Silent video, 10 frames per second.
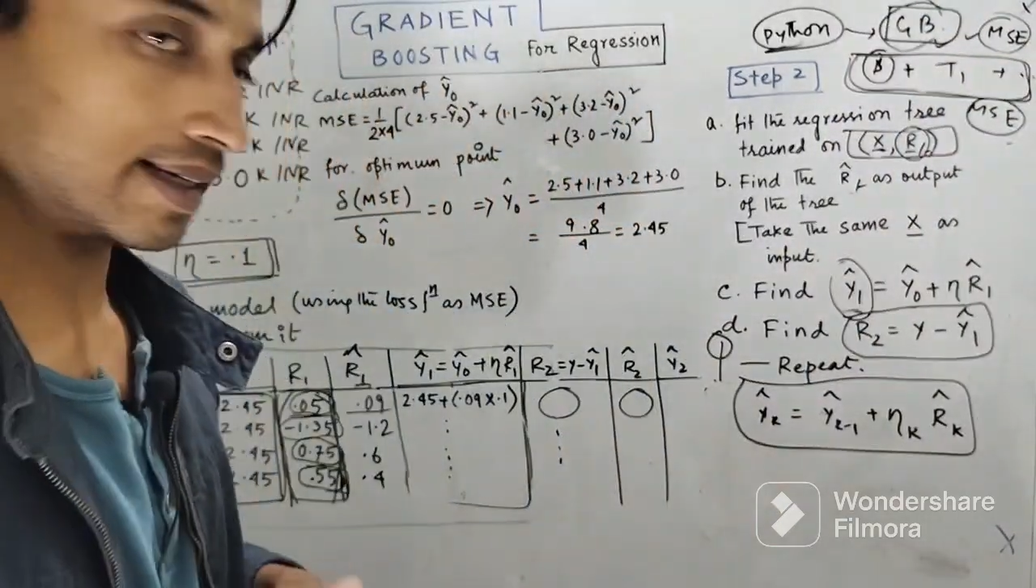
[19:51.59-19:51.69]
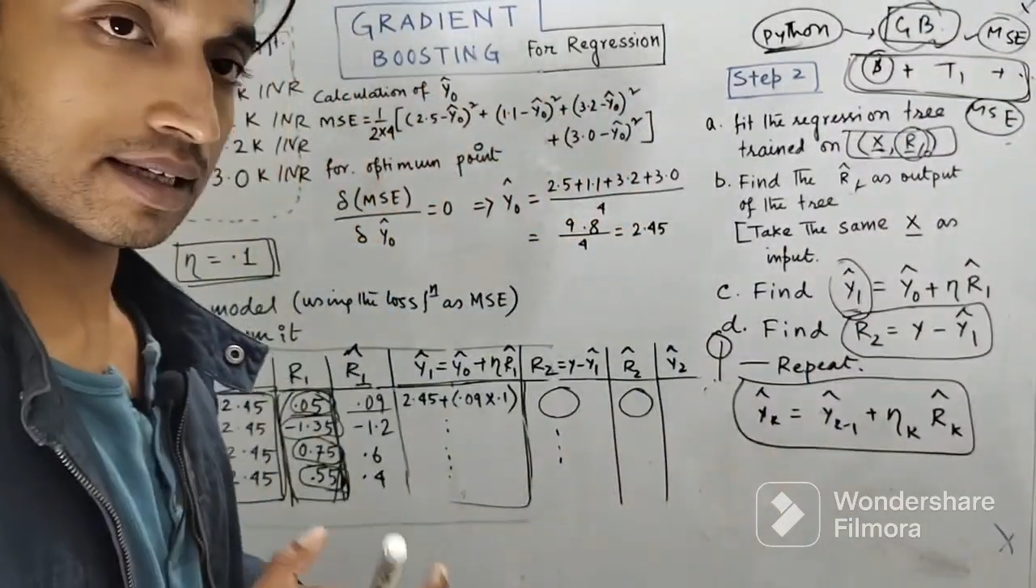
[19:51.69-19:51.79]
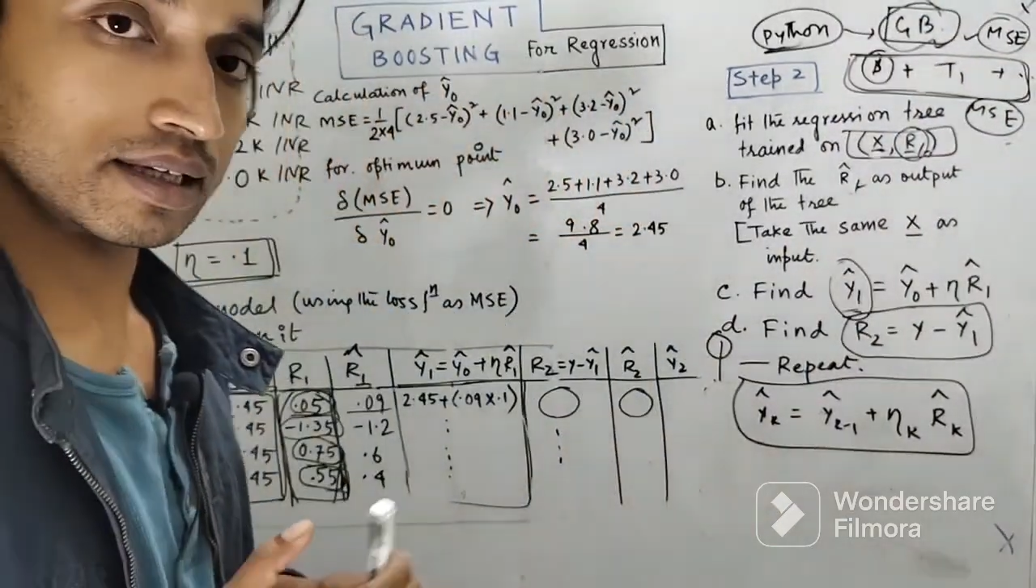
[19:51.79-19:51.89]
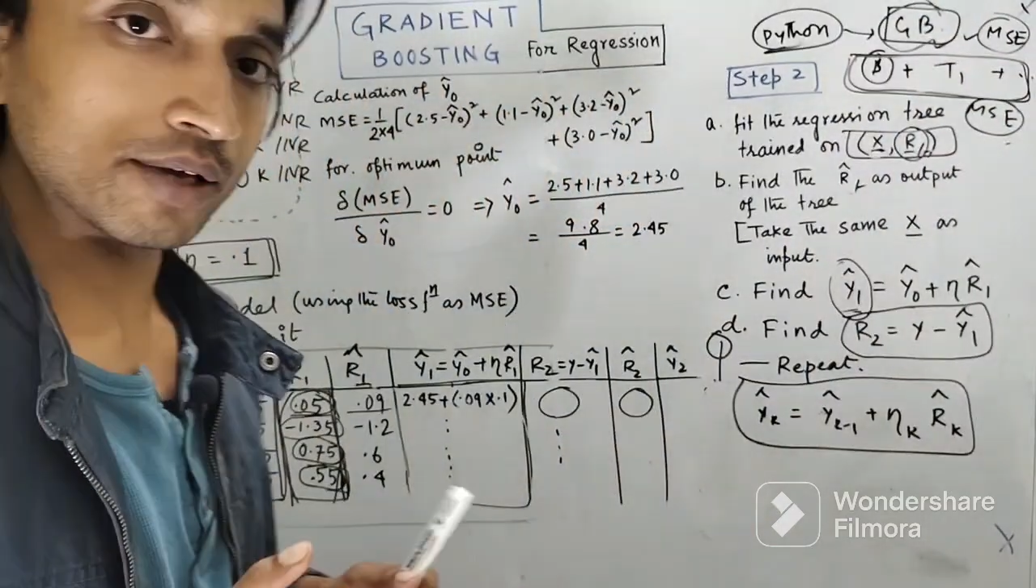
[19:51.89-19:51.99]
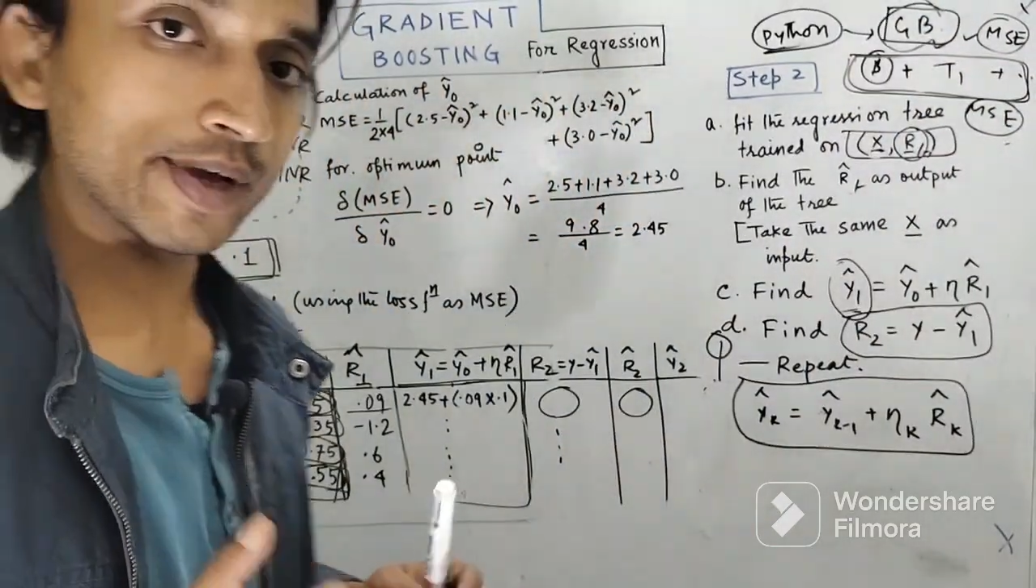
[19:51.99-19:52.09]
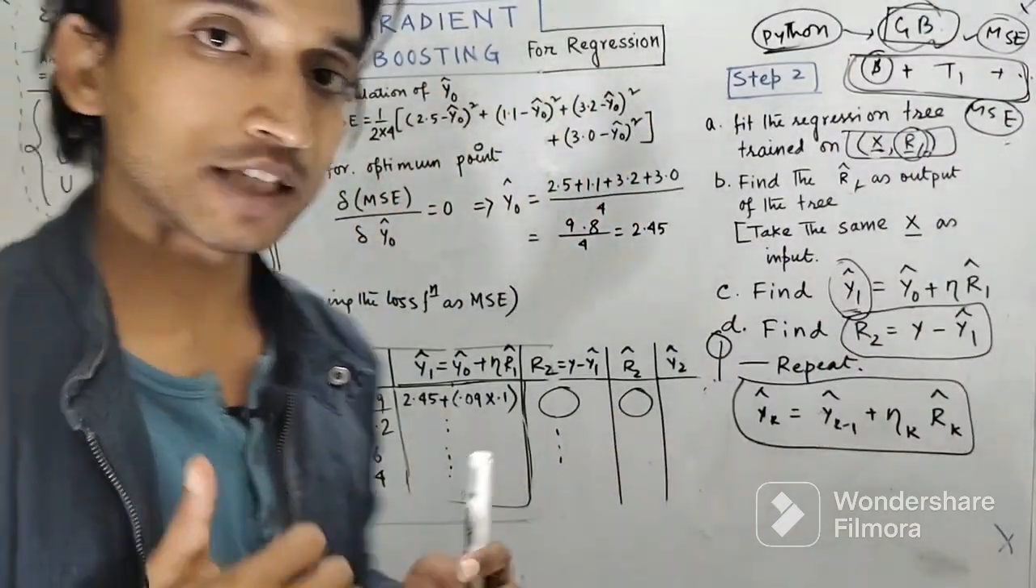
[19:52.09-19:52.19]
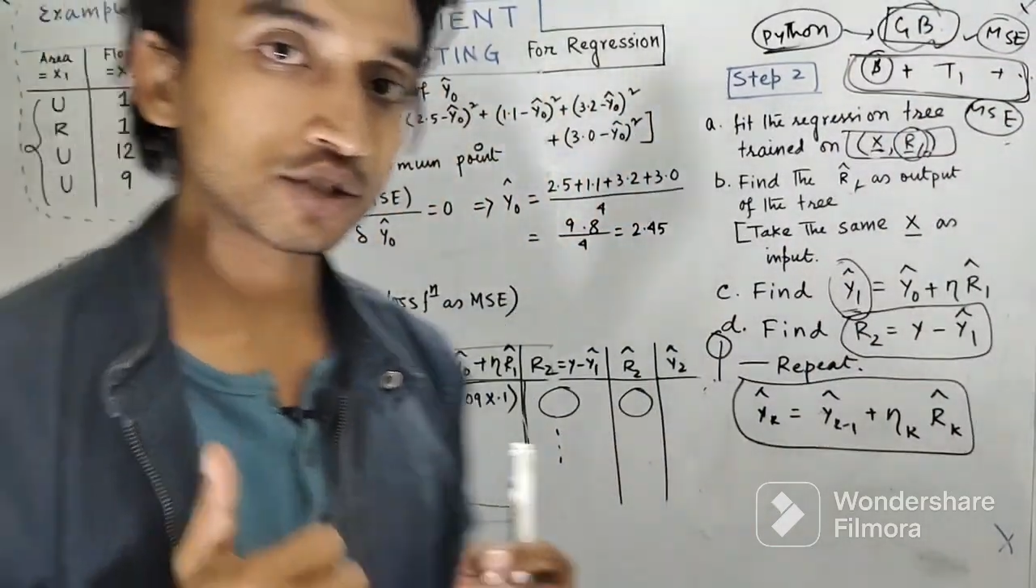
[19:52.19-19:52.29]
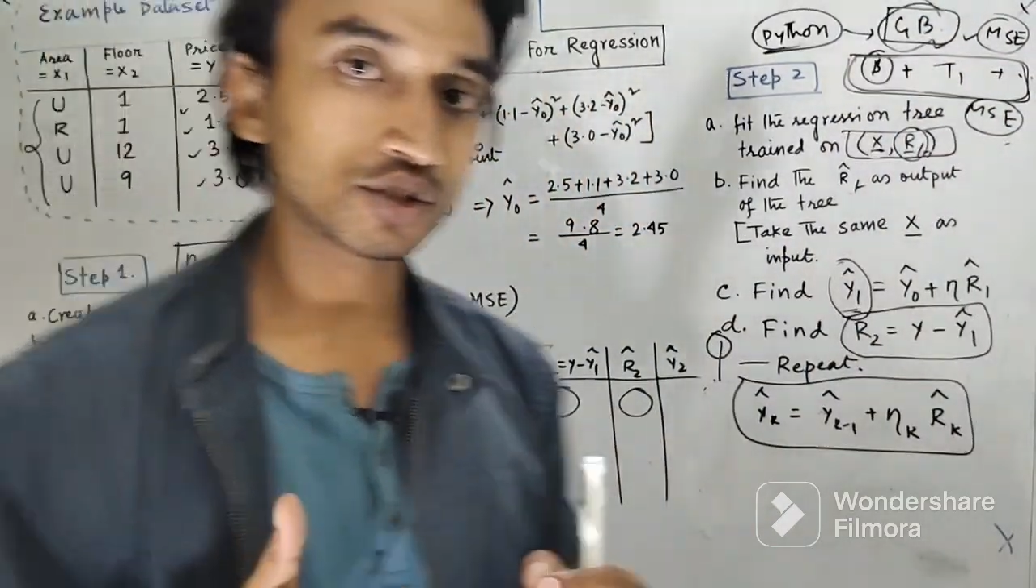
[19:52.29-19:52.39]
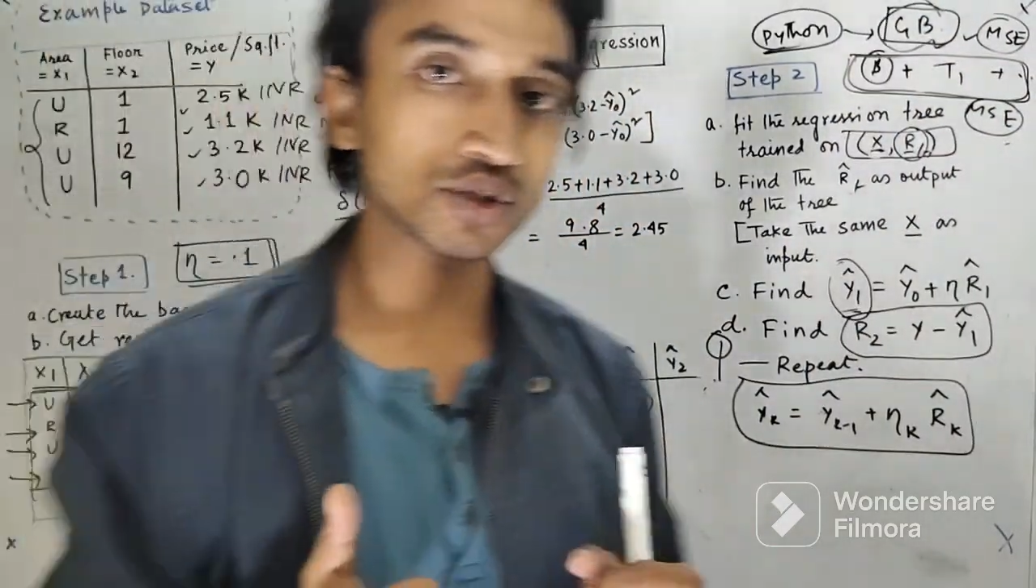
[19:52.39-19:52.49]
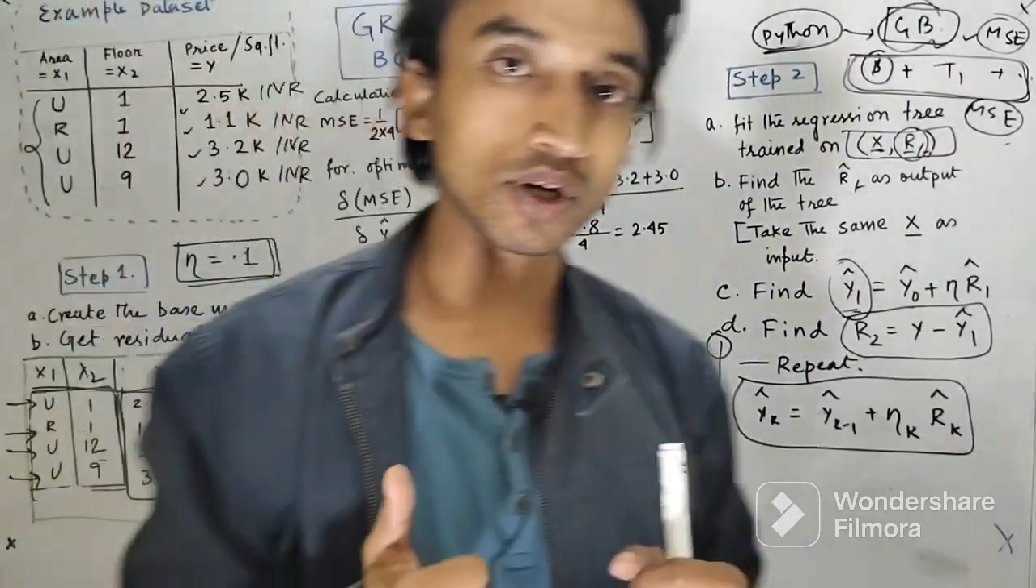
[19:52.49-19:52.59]
think you
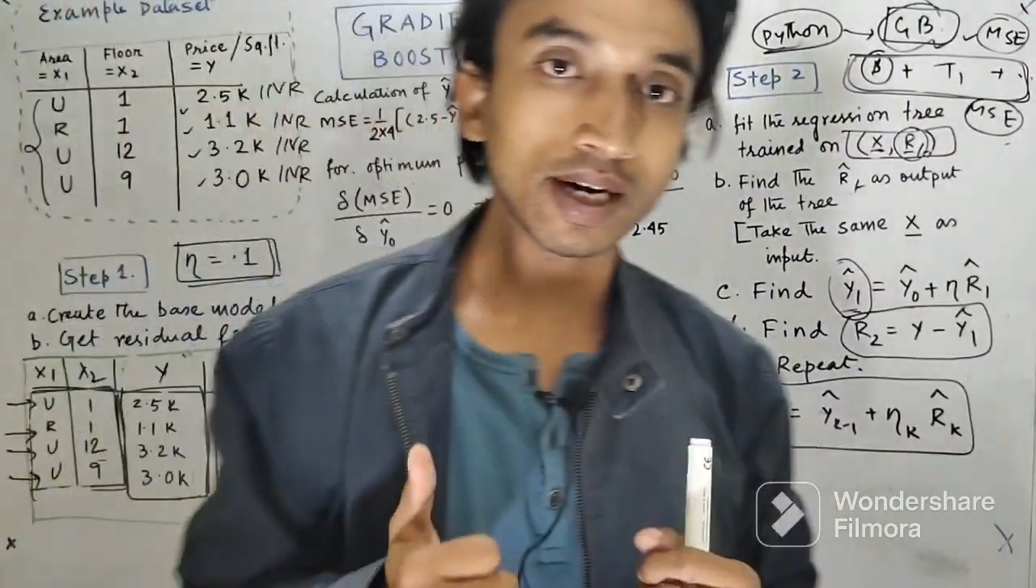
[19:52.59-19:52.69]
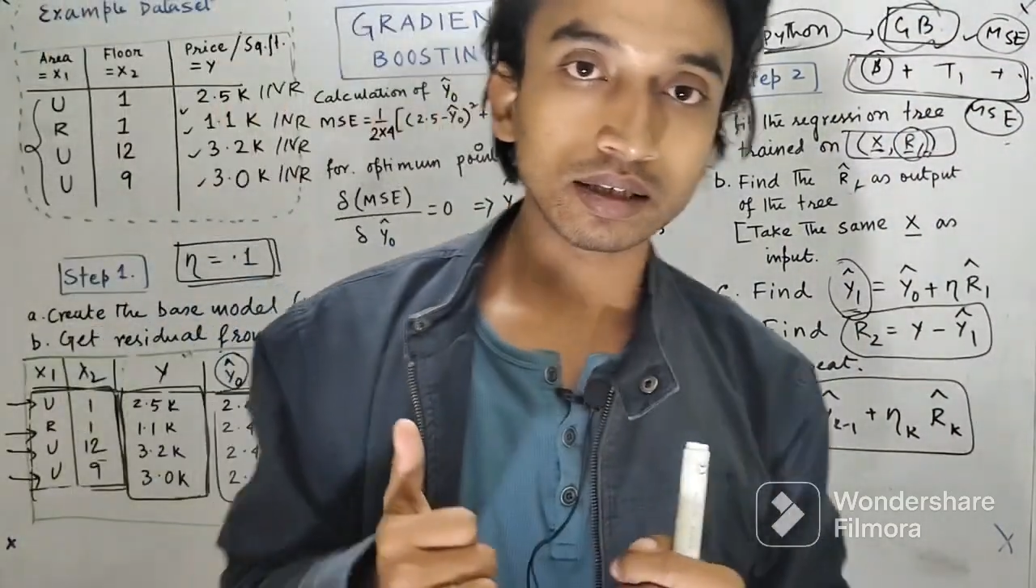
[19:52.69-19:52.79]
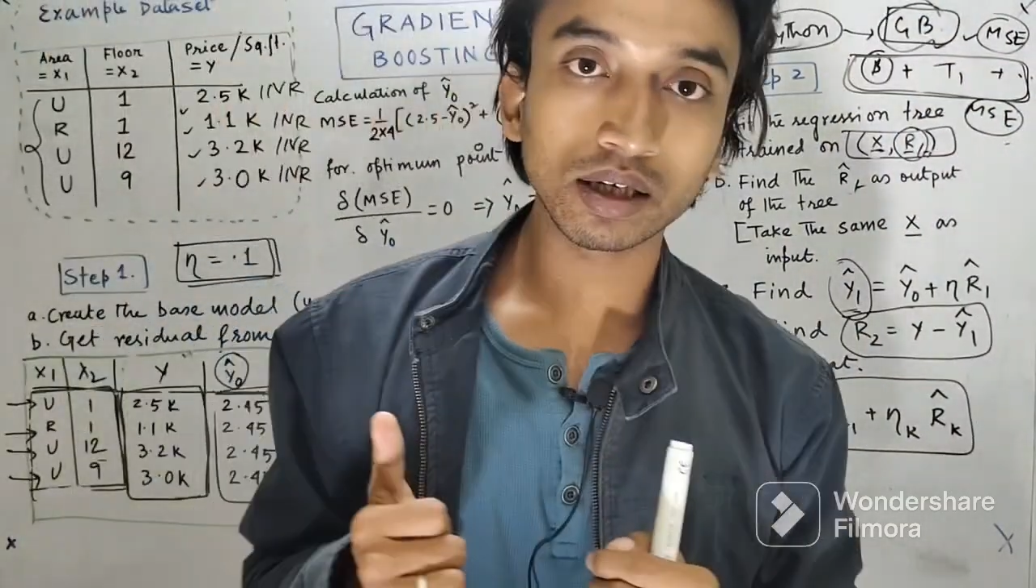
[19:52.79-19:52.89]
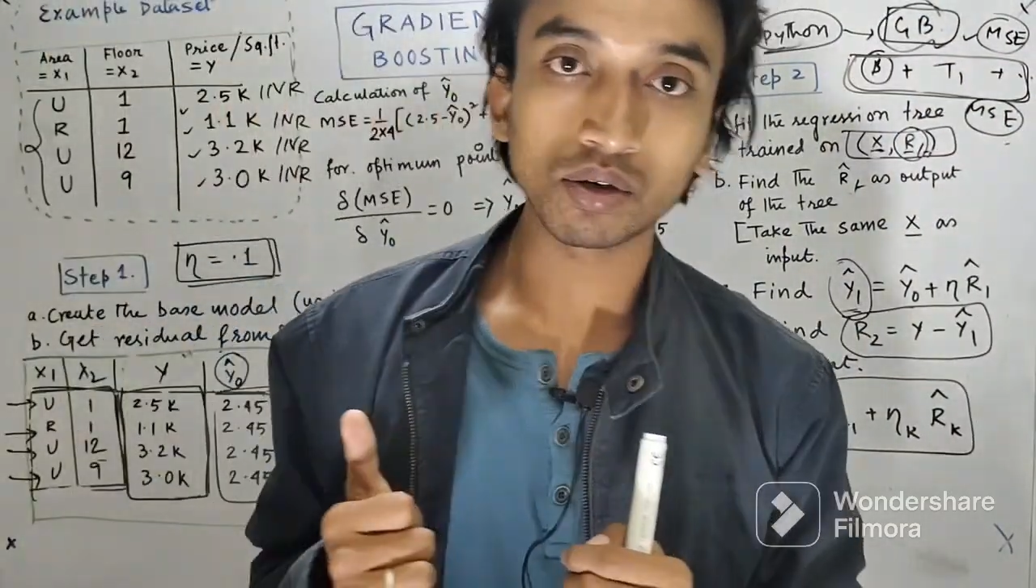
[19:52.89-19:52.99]
enjoyed